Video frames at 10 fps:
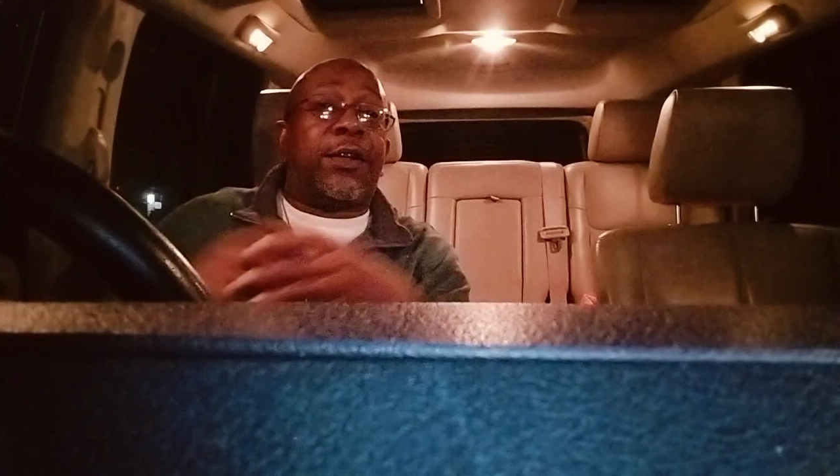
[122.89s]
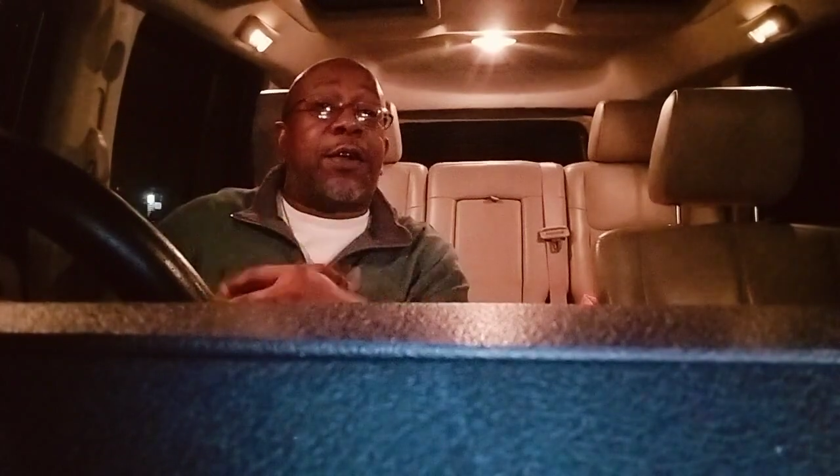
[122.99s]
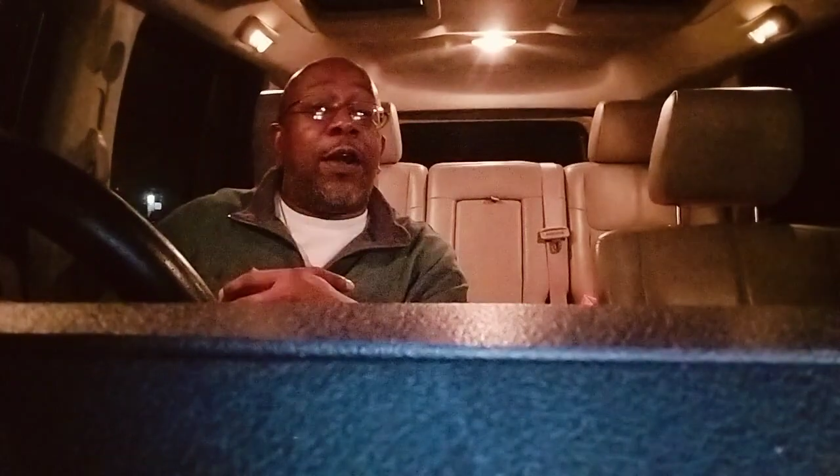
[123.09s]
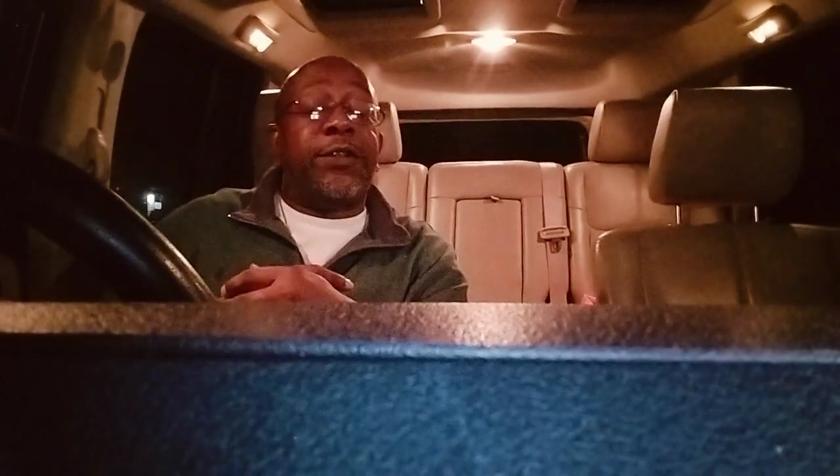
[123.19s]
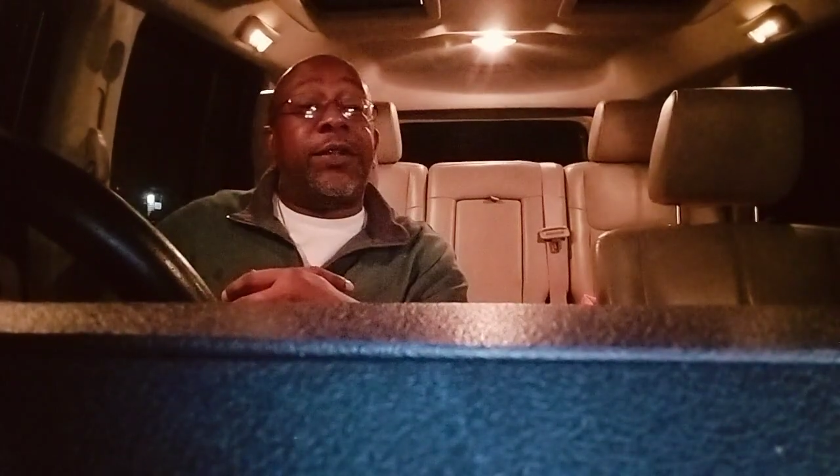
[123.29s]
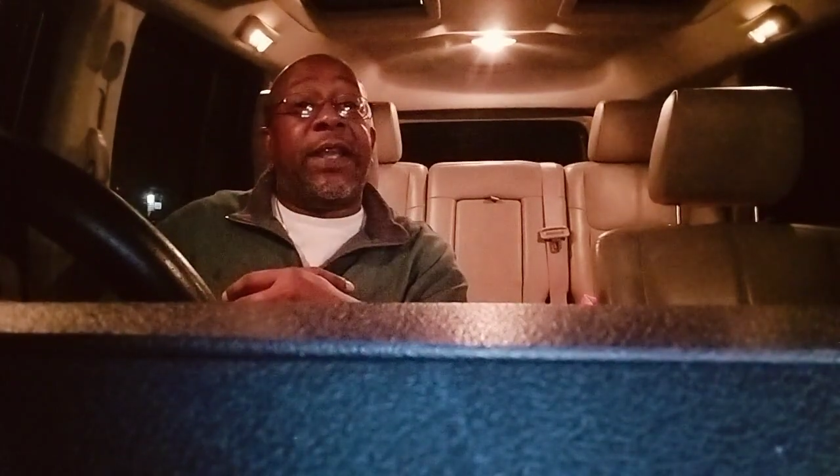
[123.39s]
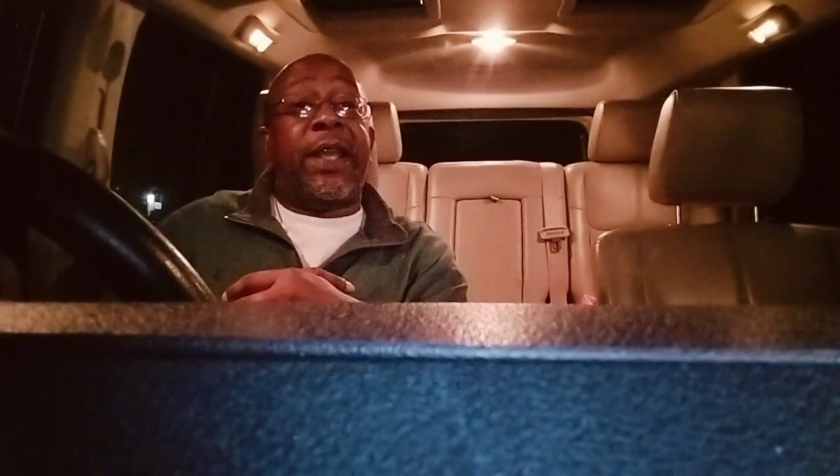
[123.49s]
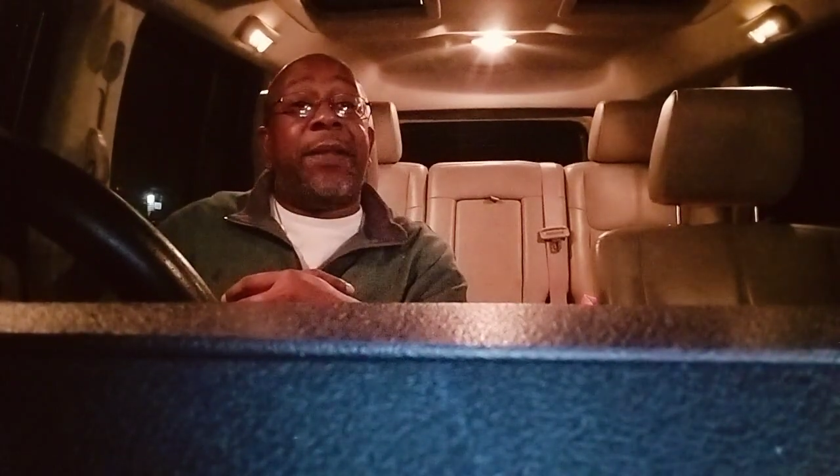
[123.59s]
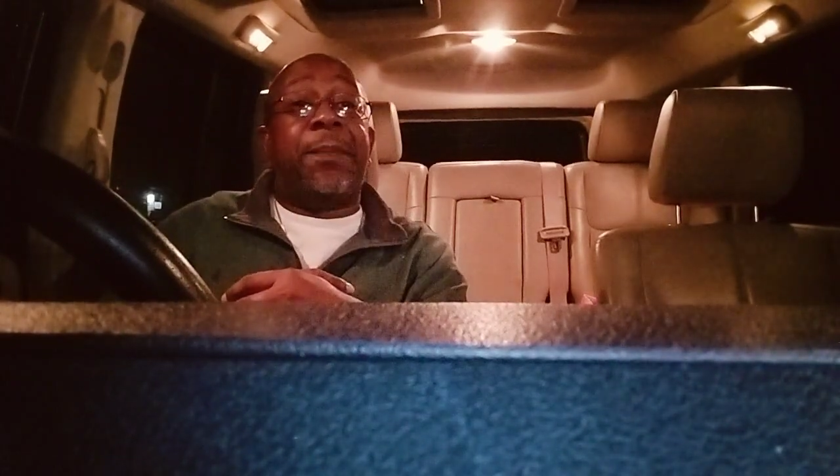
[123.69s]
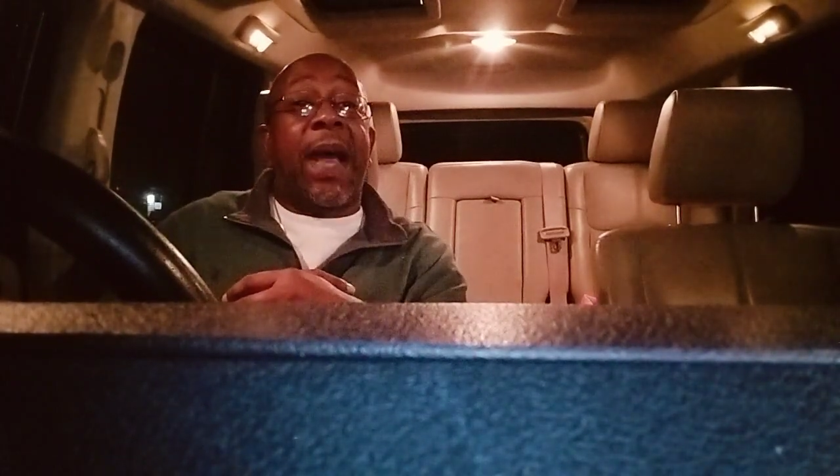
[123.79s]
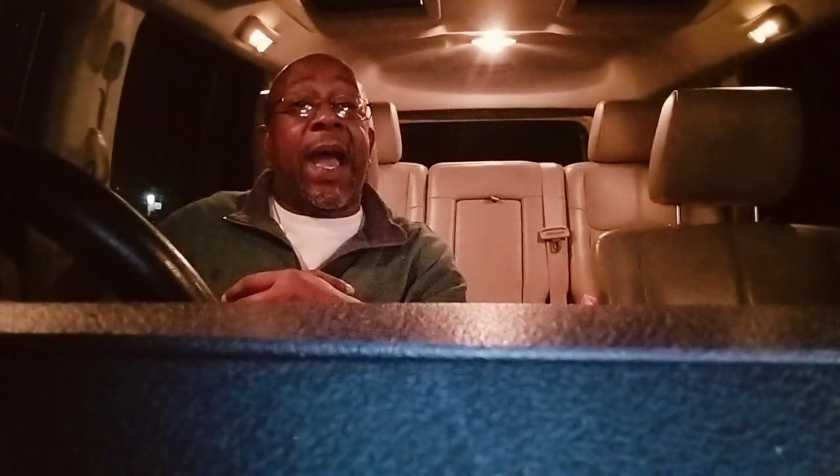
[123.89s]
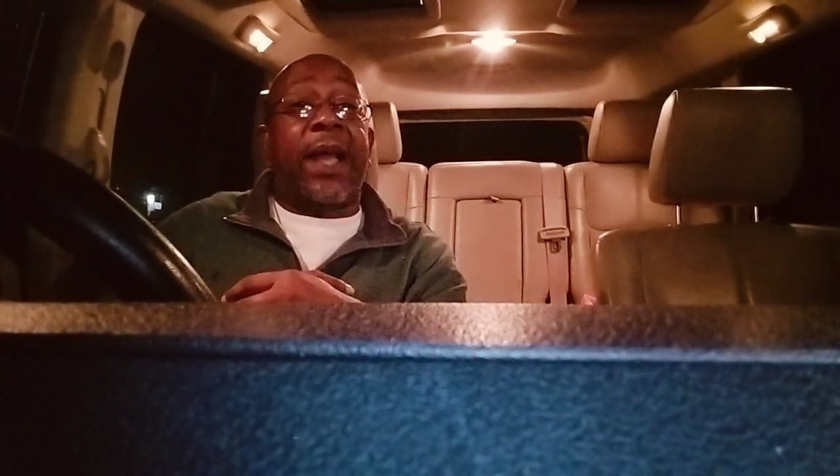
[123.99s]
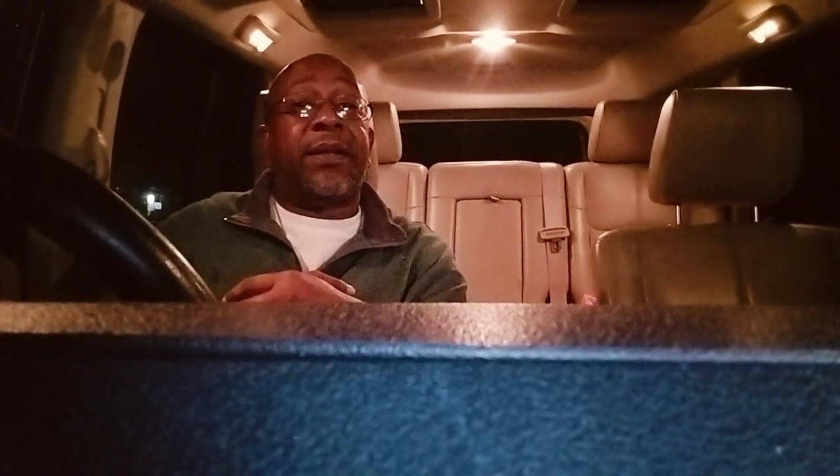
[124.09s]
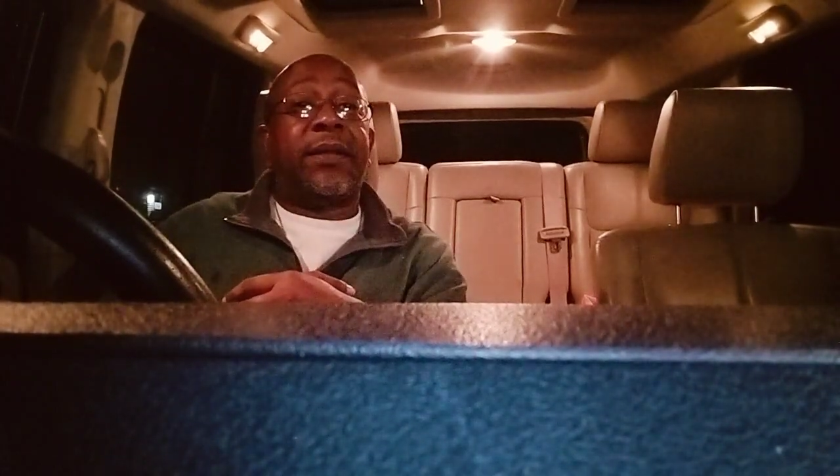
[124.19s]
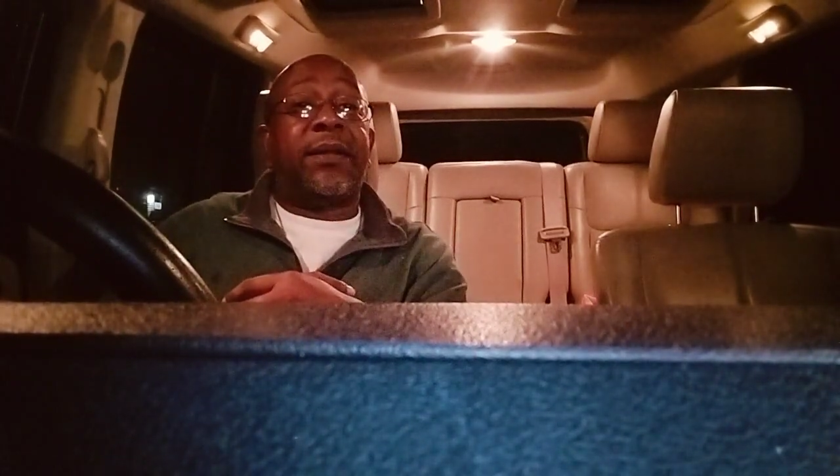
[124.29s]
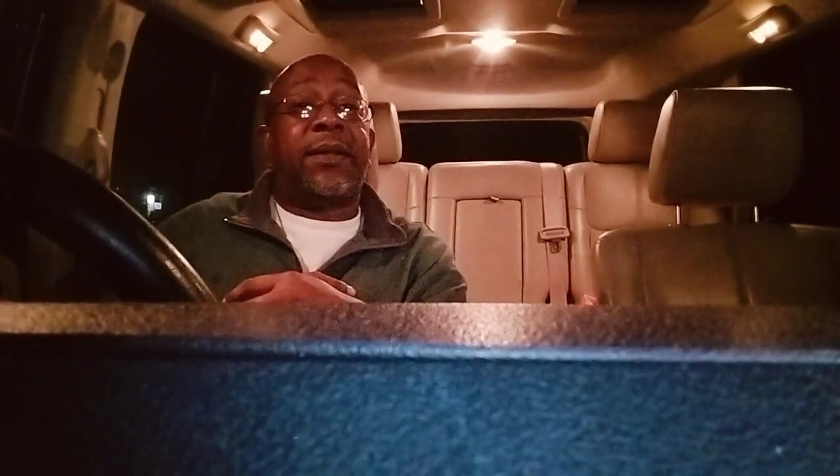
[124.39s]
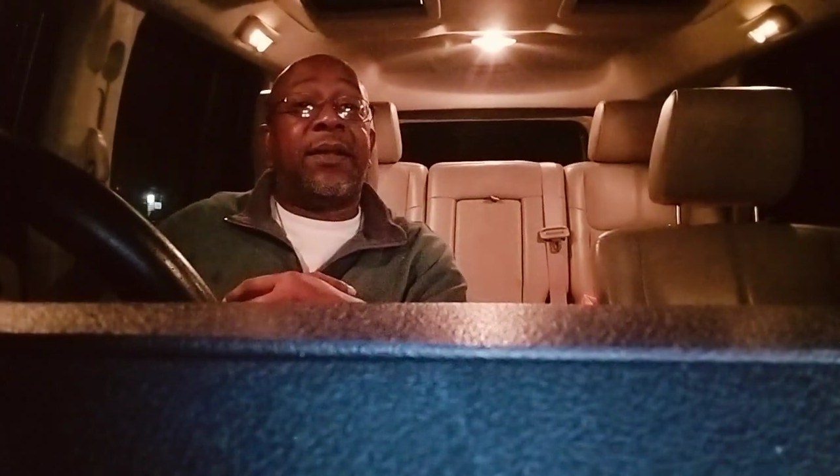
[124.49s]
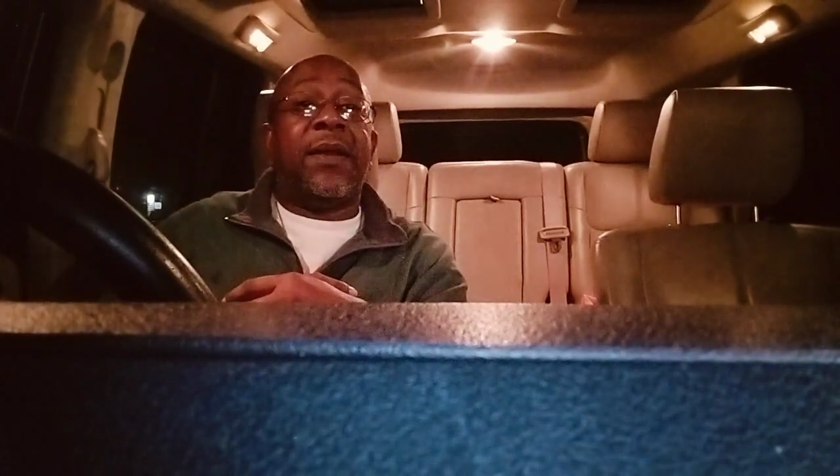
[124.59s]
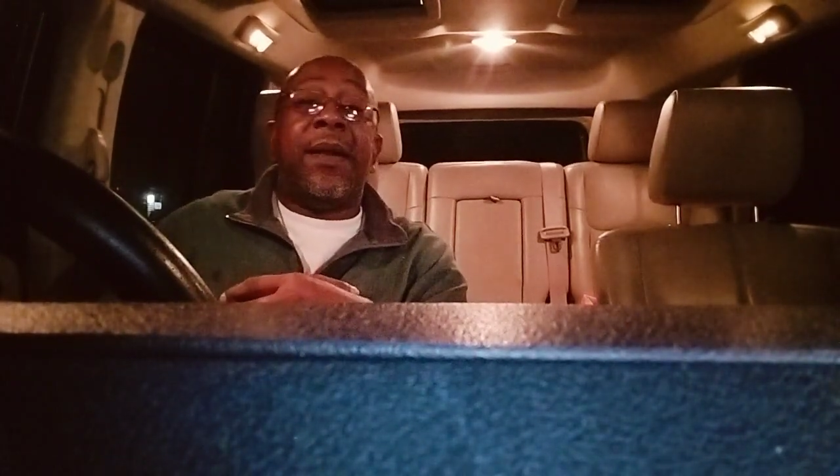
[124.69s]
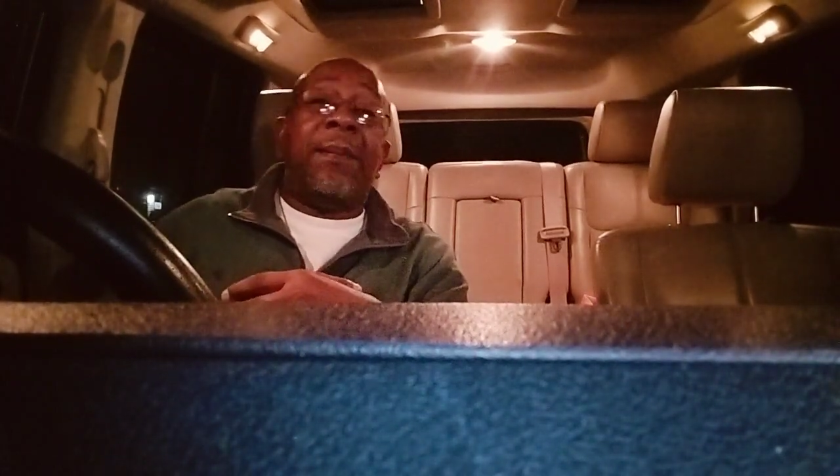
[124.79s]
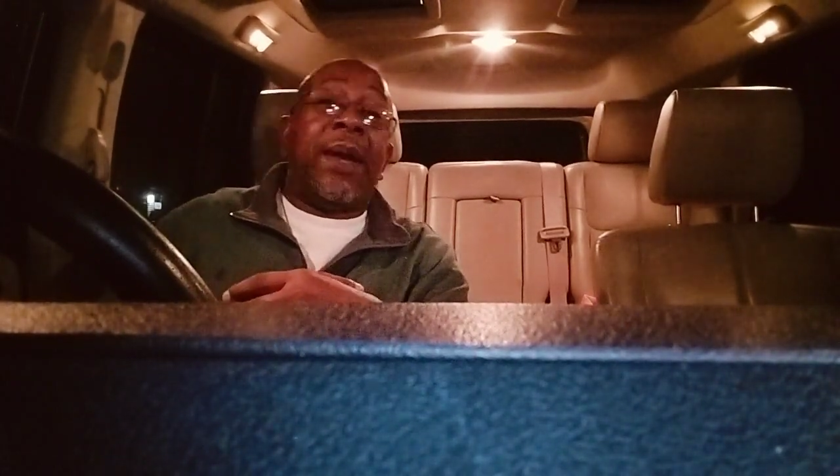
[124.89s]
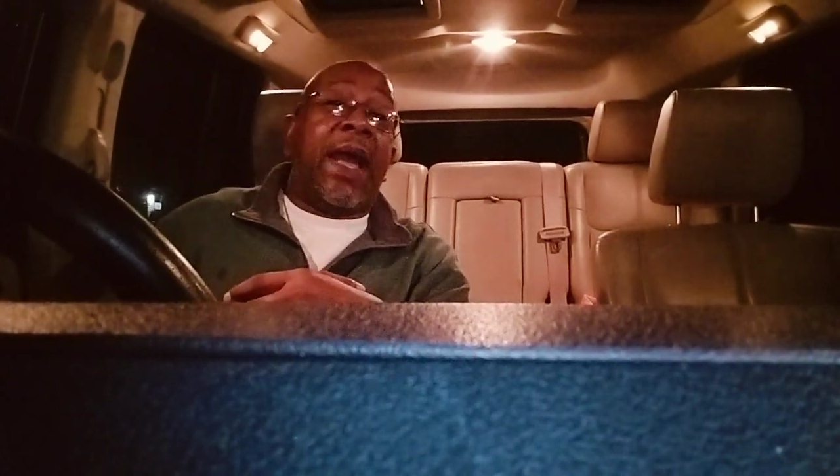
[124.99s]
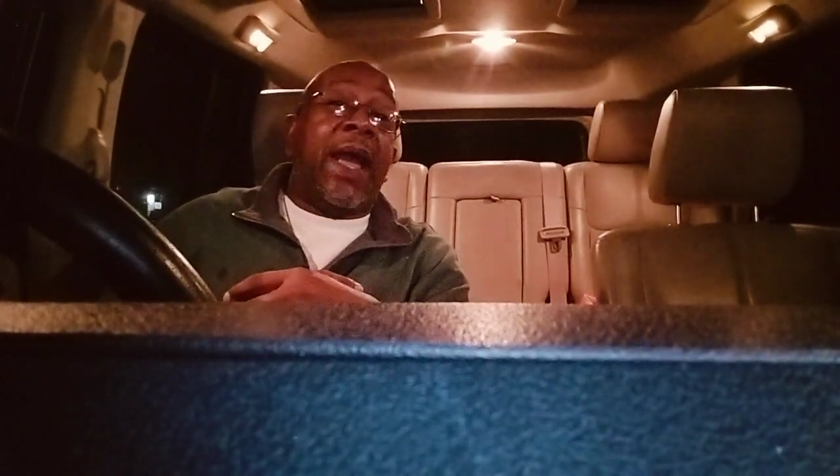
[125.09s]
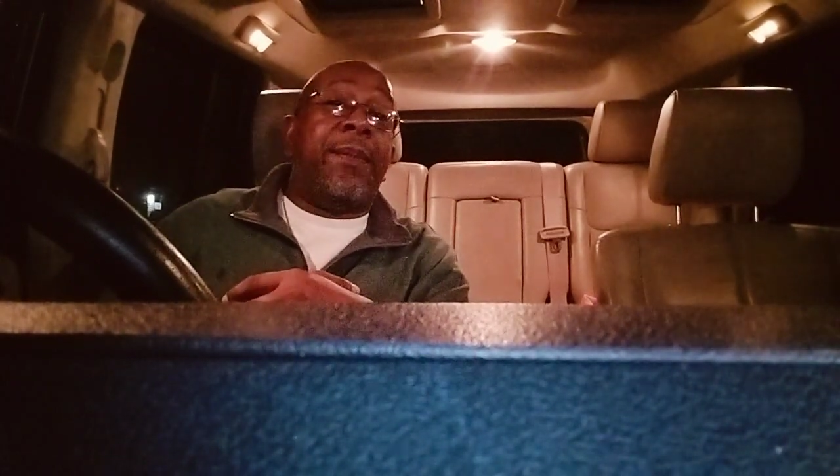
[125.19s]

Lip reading: to call you Lean Back. But hey,